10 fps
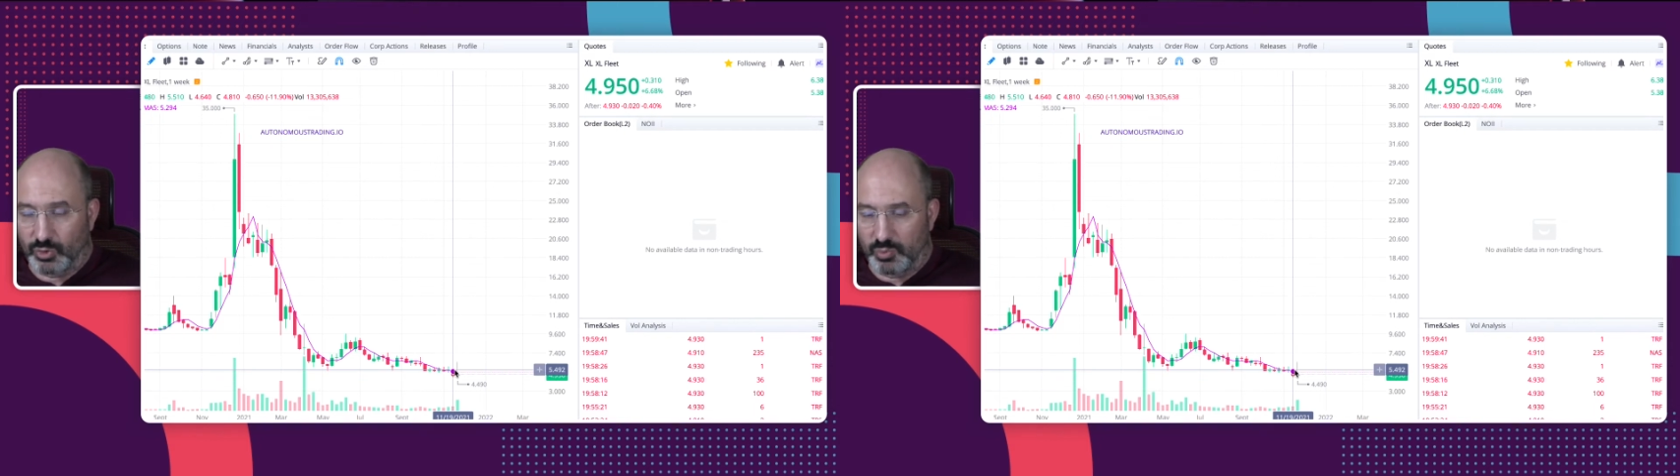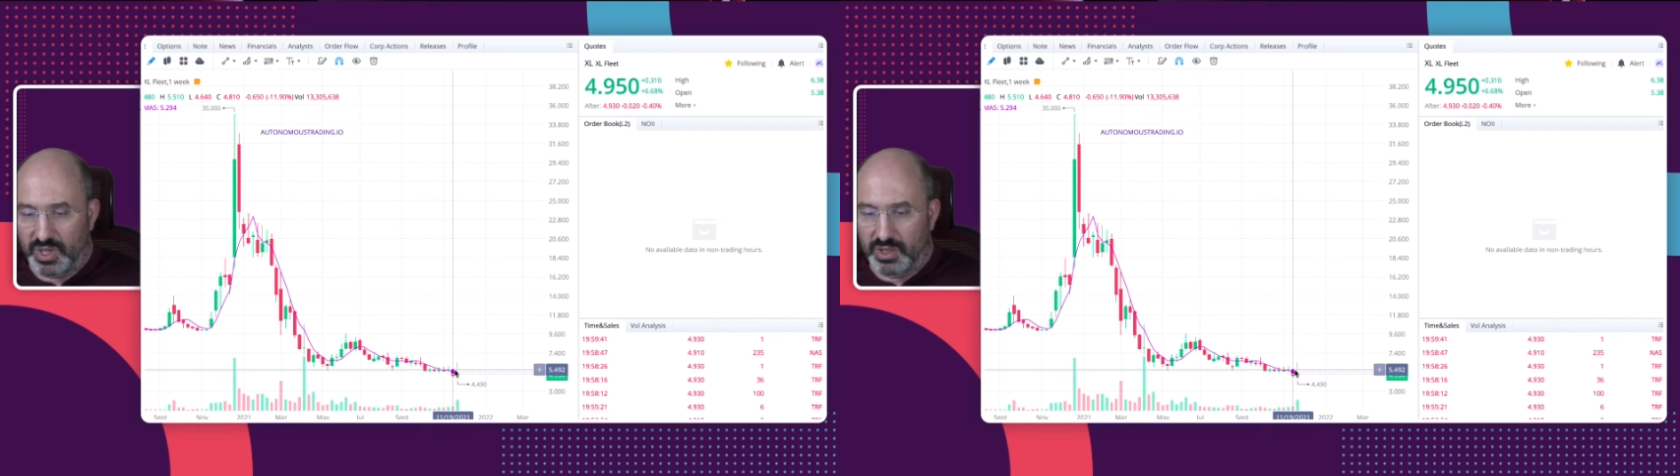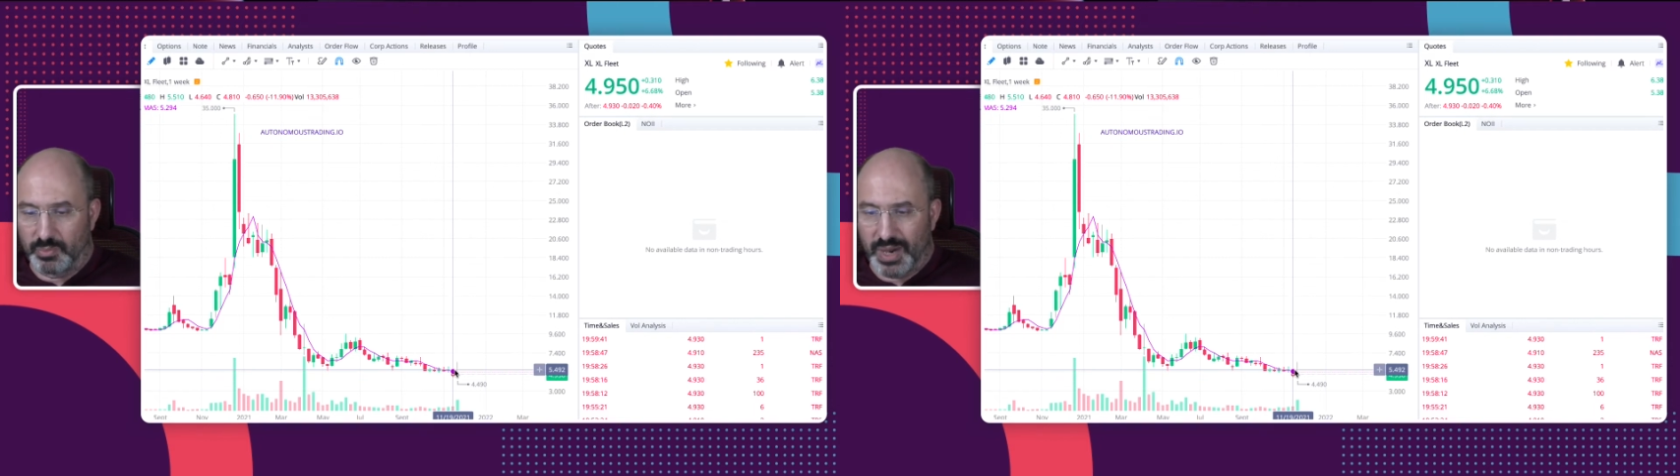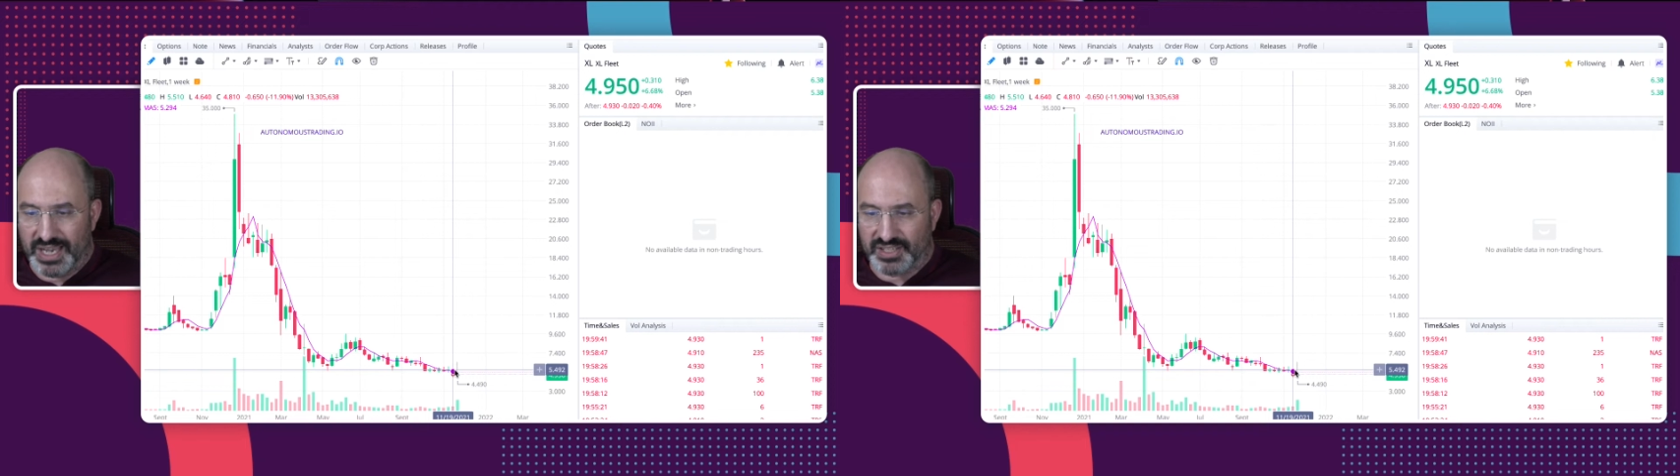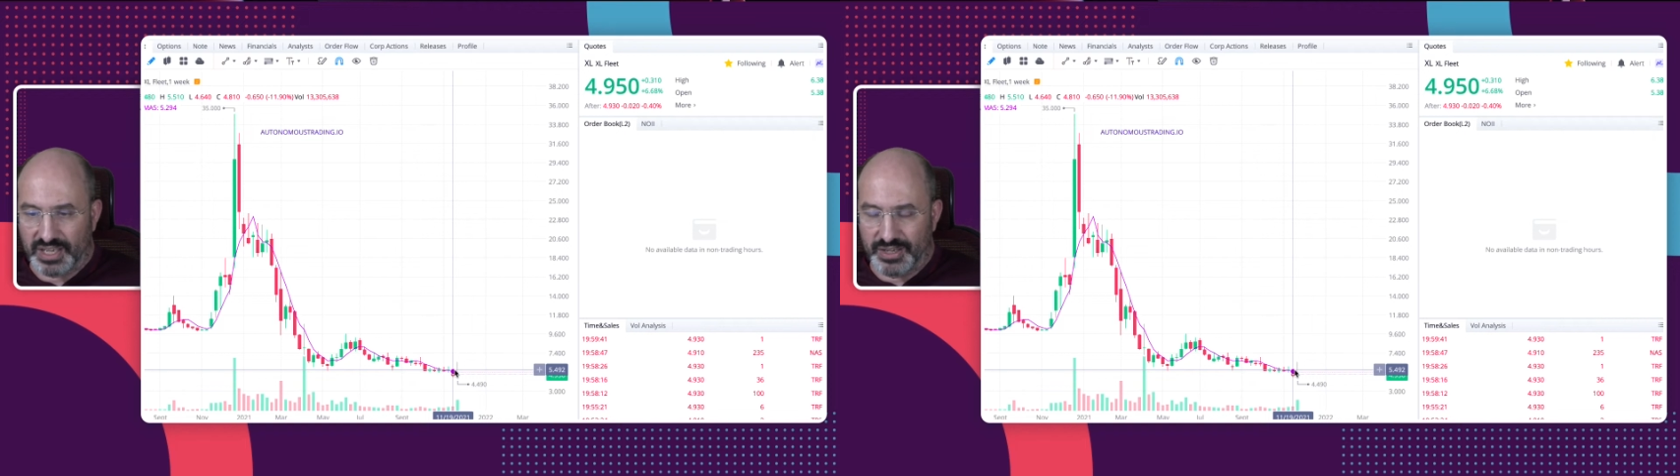to be the
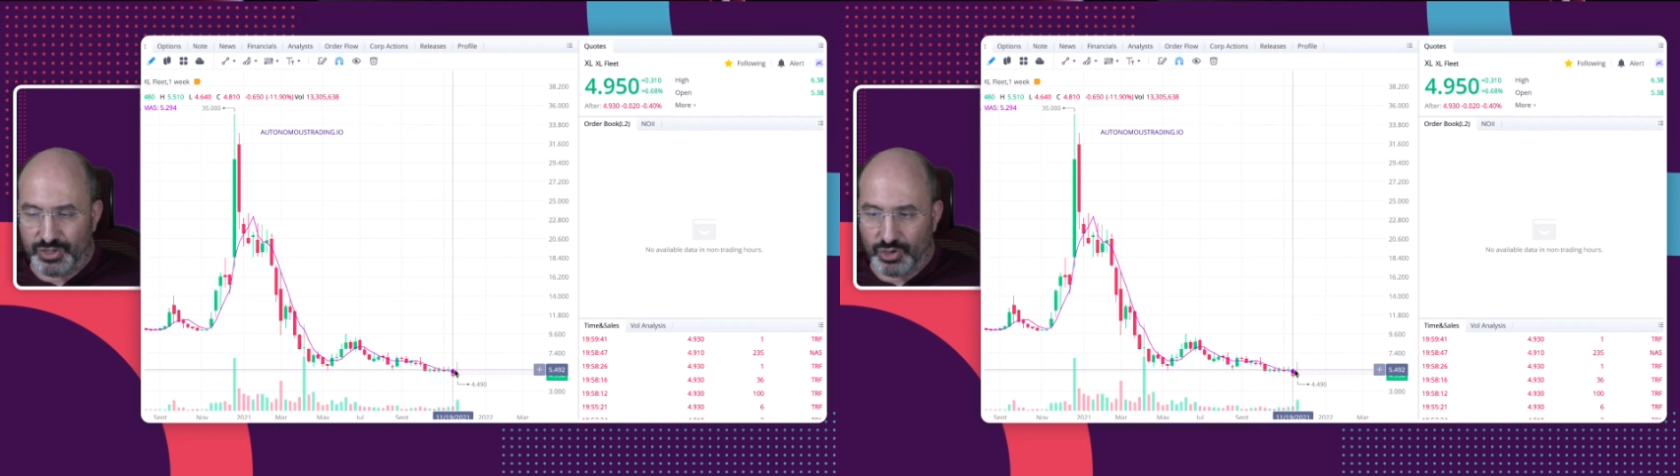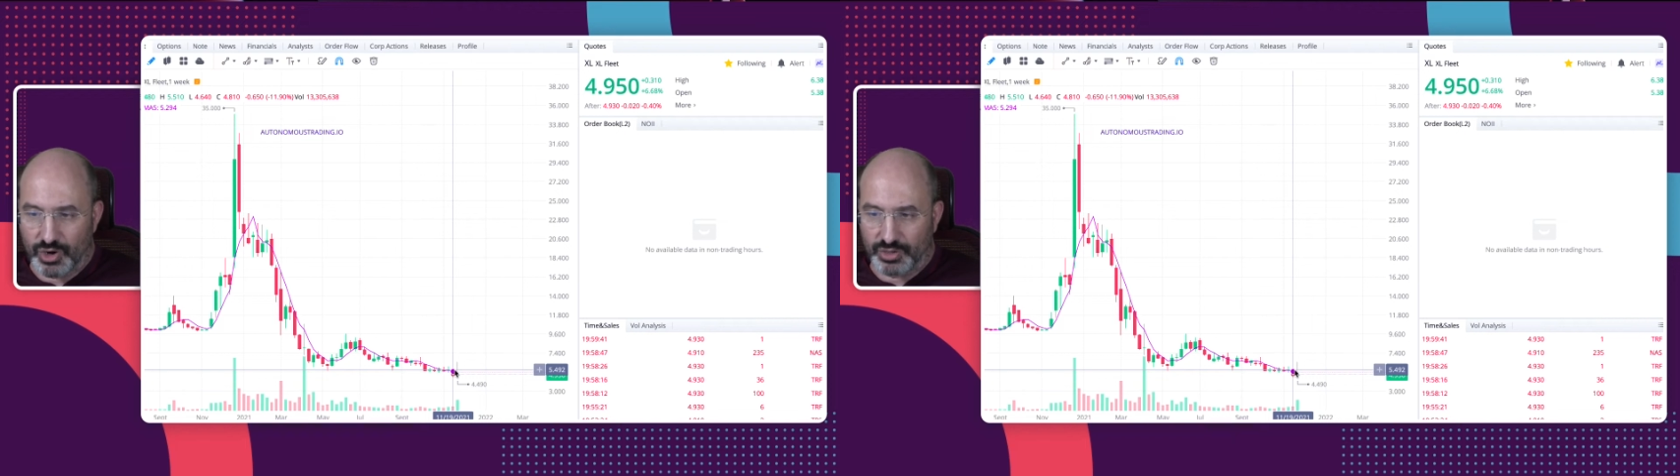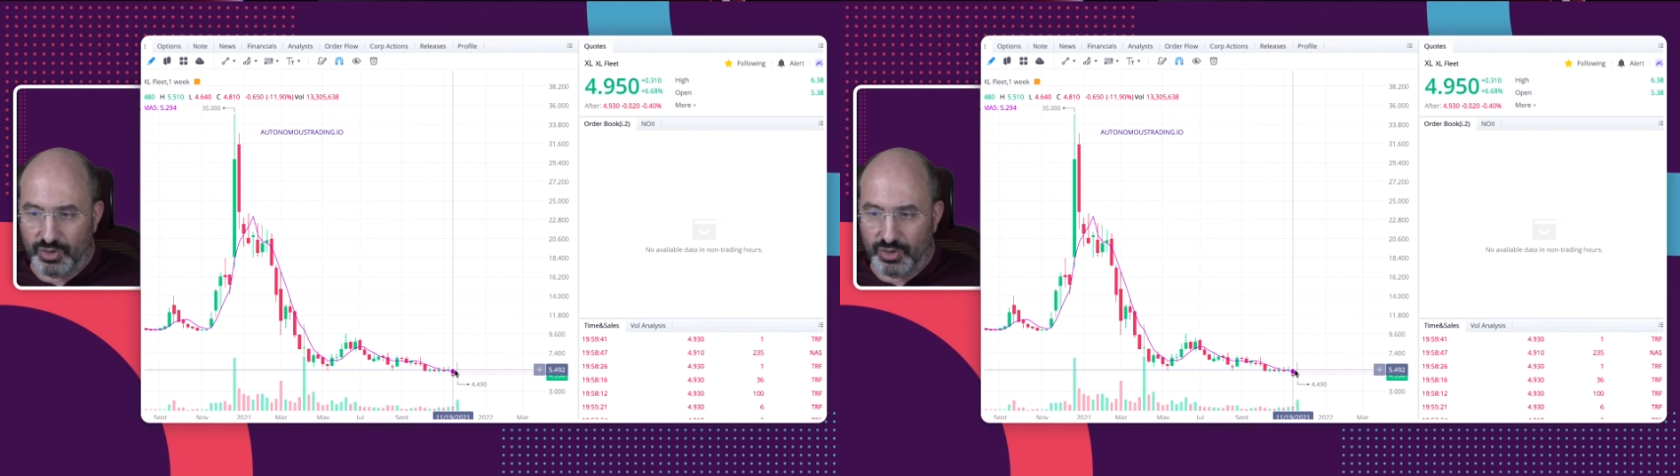best selling short